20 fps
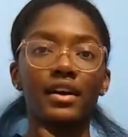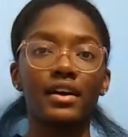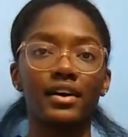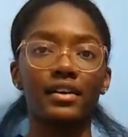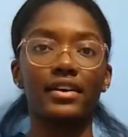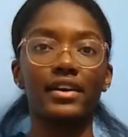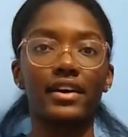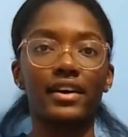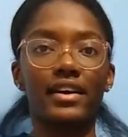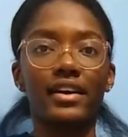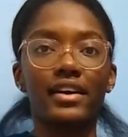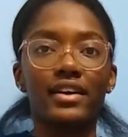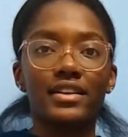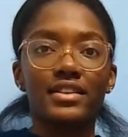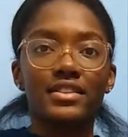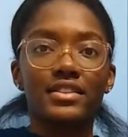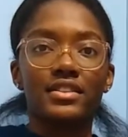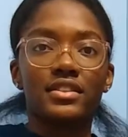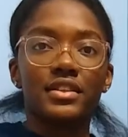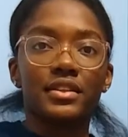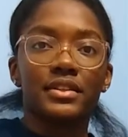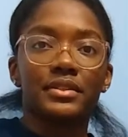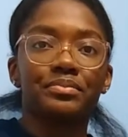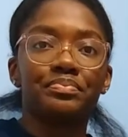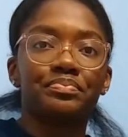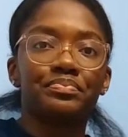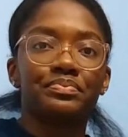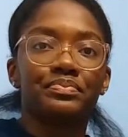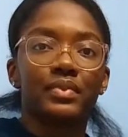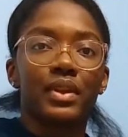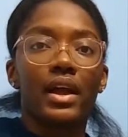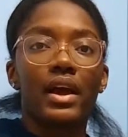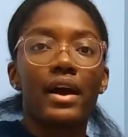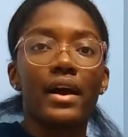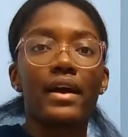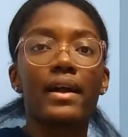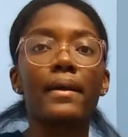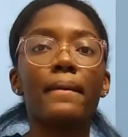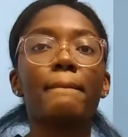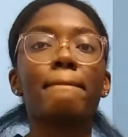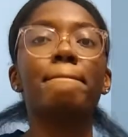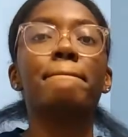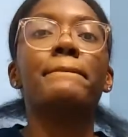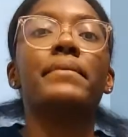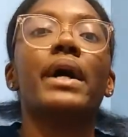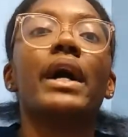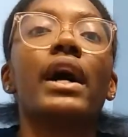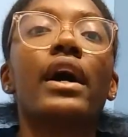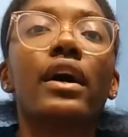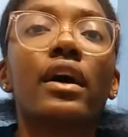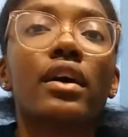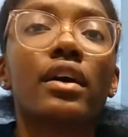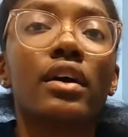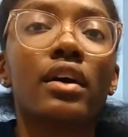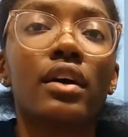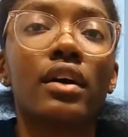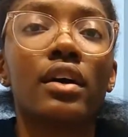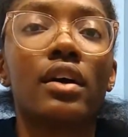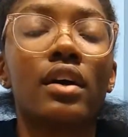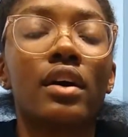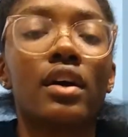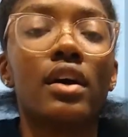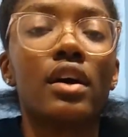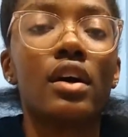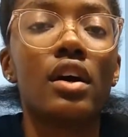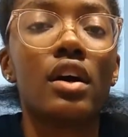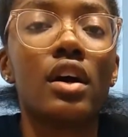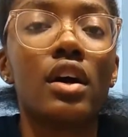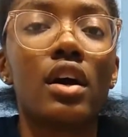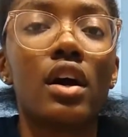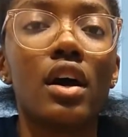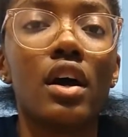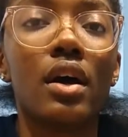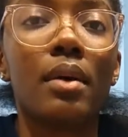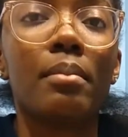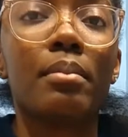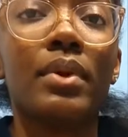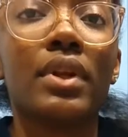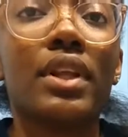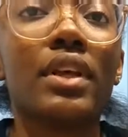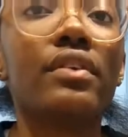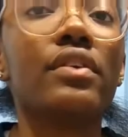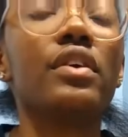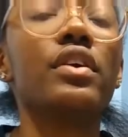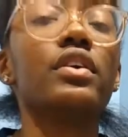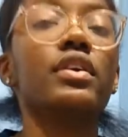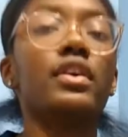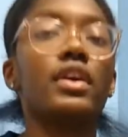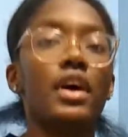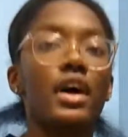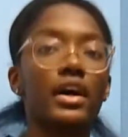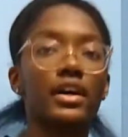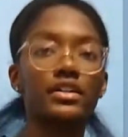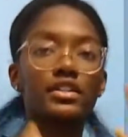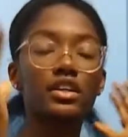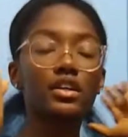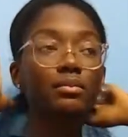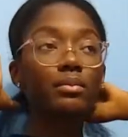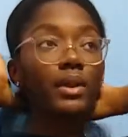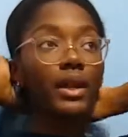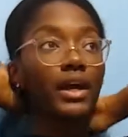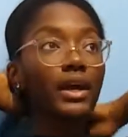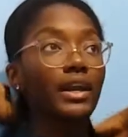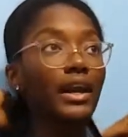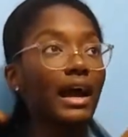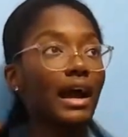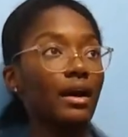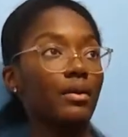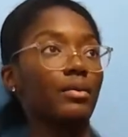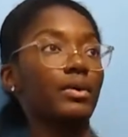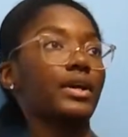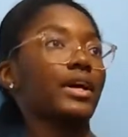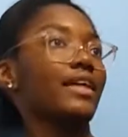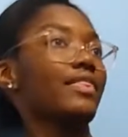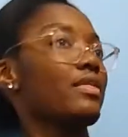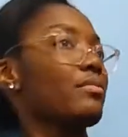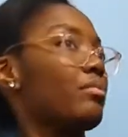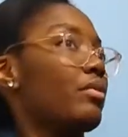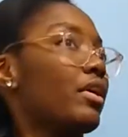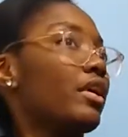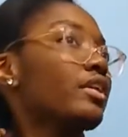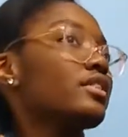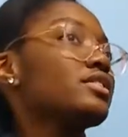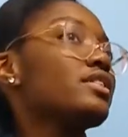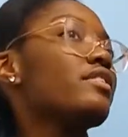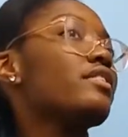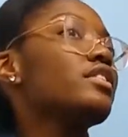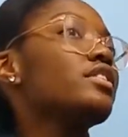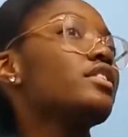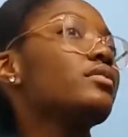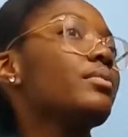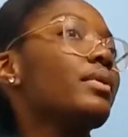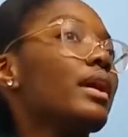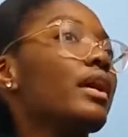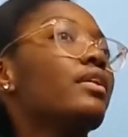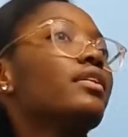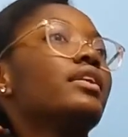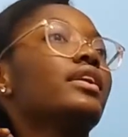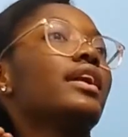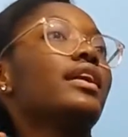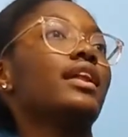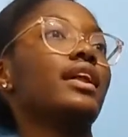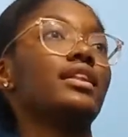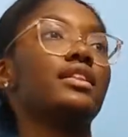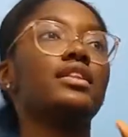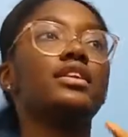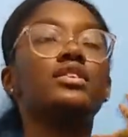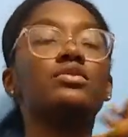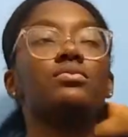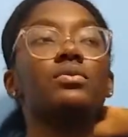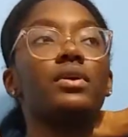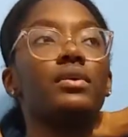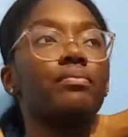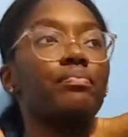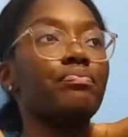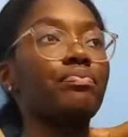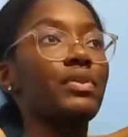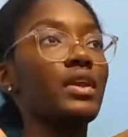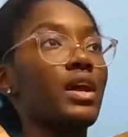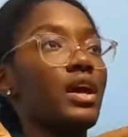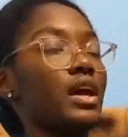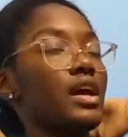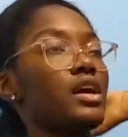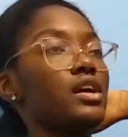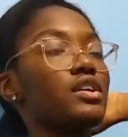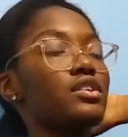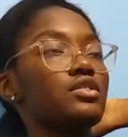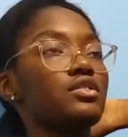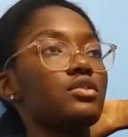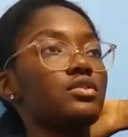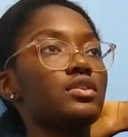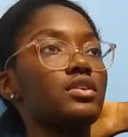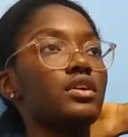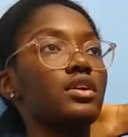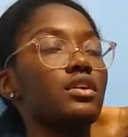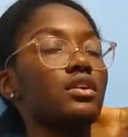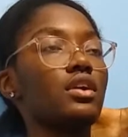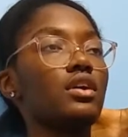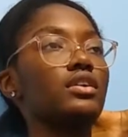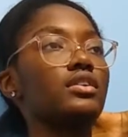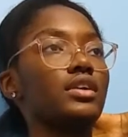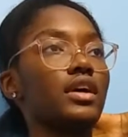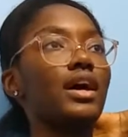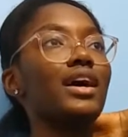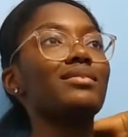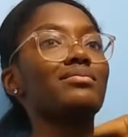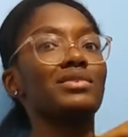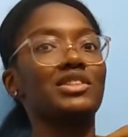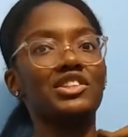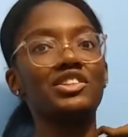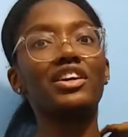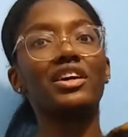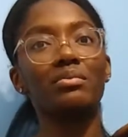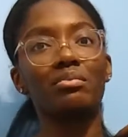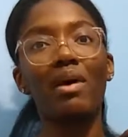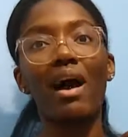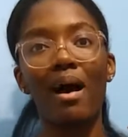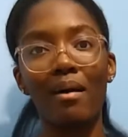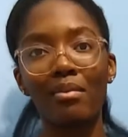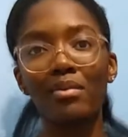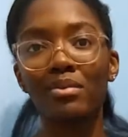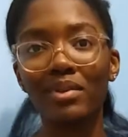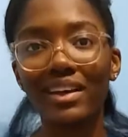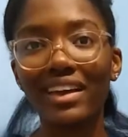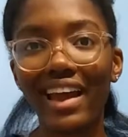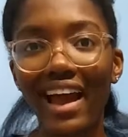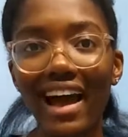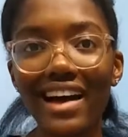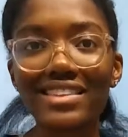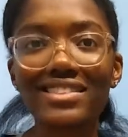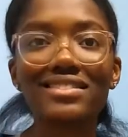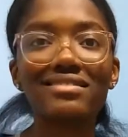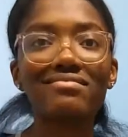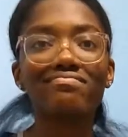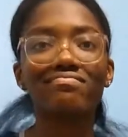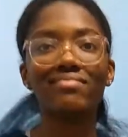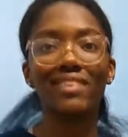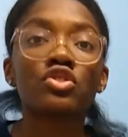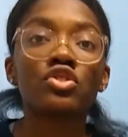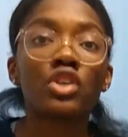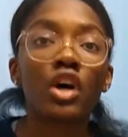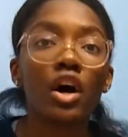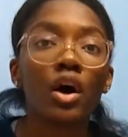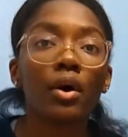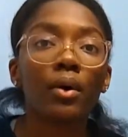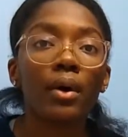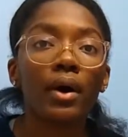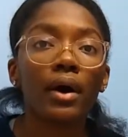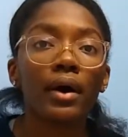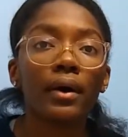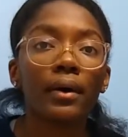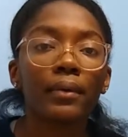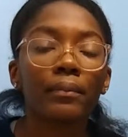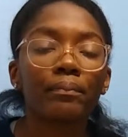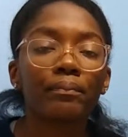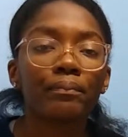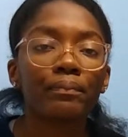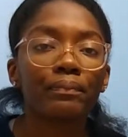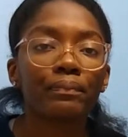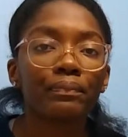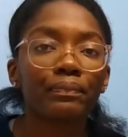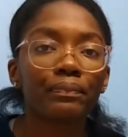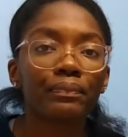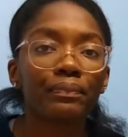Okay, guys, so I am back. Believe it or not, it took me an hour to get the parts, and then it took me an hour to get this one. So it took a long time, as you could probably guess. So, I'm